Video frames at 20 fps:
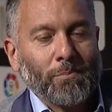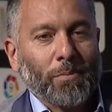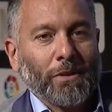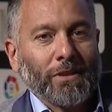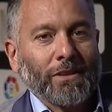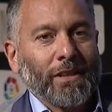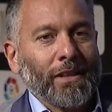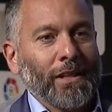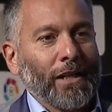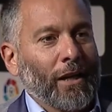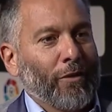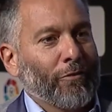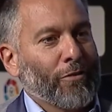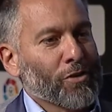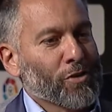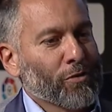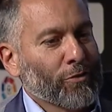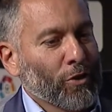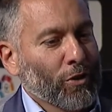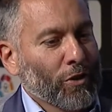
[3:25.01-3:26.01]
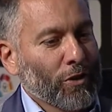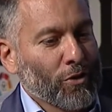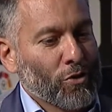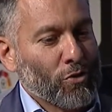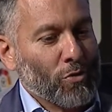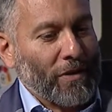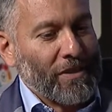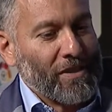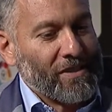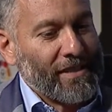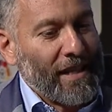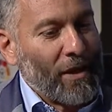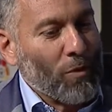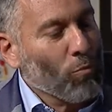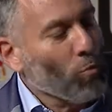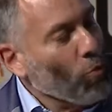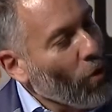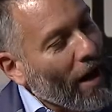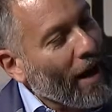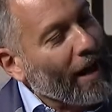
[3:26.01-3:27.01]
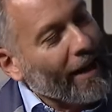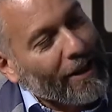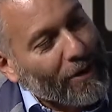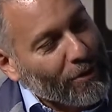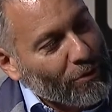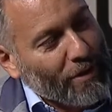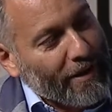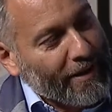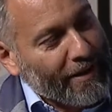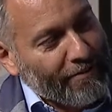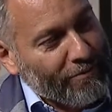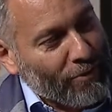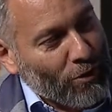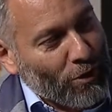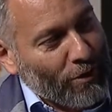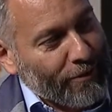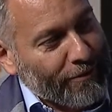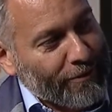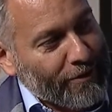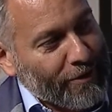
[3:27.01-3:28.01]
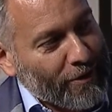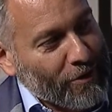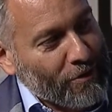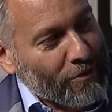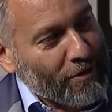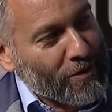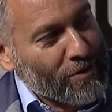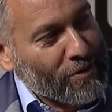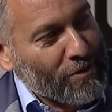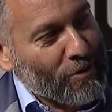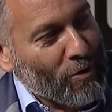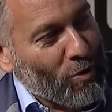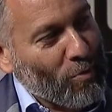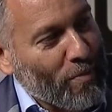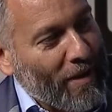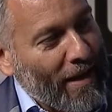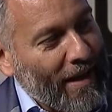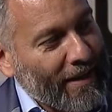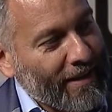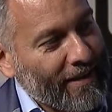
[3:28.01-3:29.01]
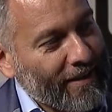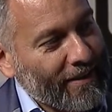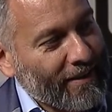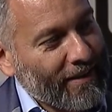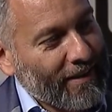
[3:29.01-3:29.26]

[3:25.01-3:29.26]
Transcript: But first of all, to understand why you are involved, you need to go back